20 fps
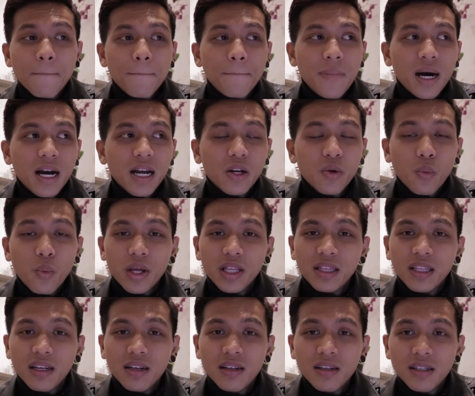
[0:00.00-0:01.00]
But
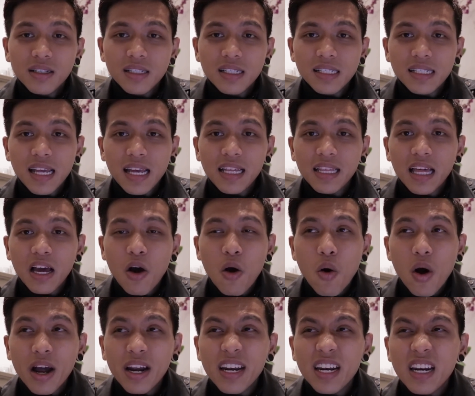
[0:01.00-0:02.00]
when the girl saying that,
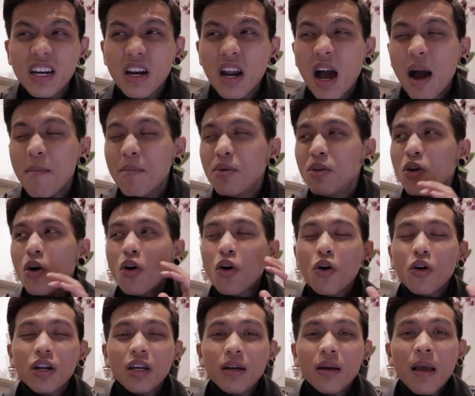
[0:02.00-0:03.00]
oh, I'm not
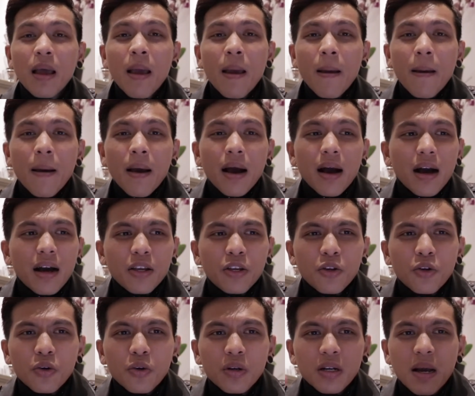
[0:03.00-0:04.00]
gonna you
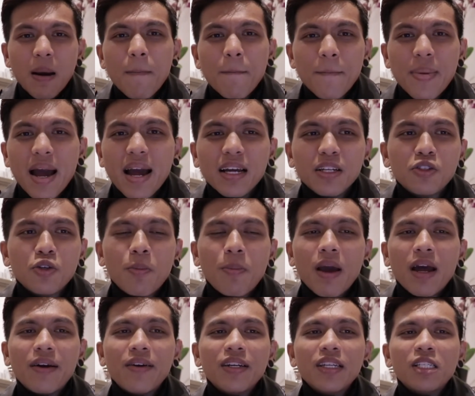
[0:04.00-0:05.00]
know, come back to
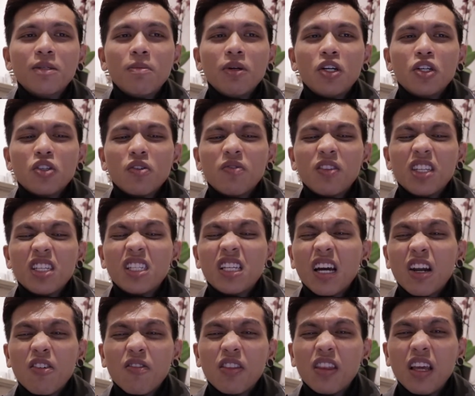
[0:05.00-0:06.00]
Paris because of this
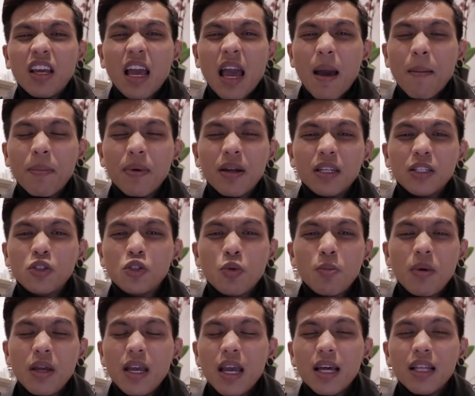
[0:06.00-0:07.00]
kind of thing happening to
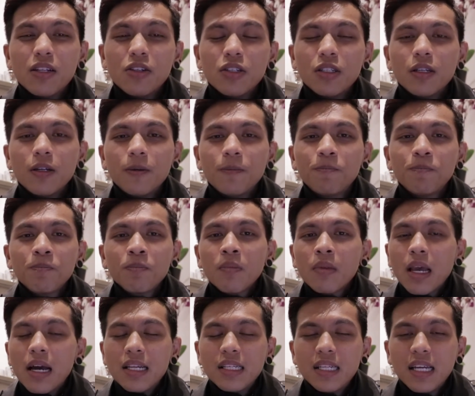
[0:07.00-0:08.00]
me, and then
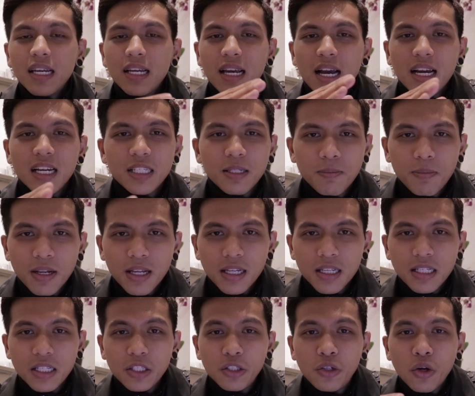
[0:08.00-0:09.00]
I said, guys,
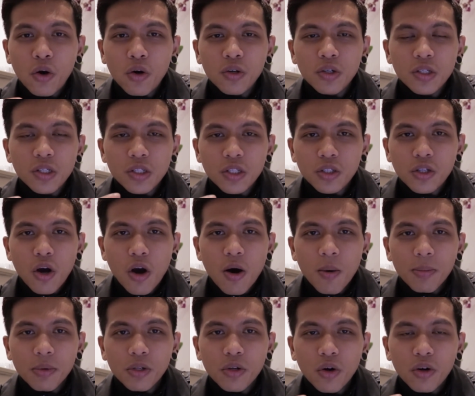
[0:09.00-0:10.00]
please don't
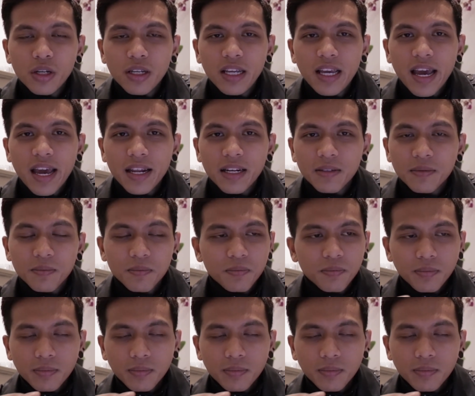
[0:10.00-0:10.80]
stop, don't get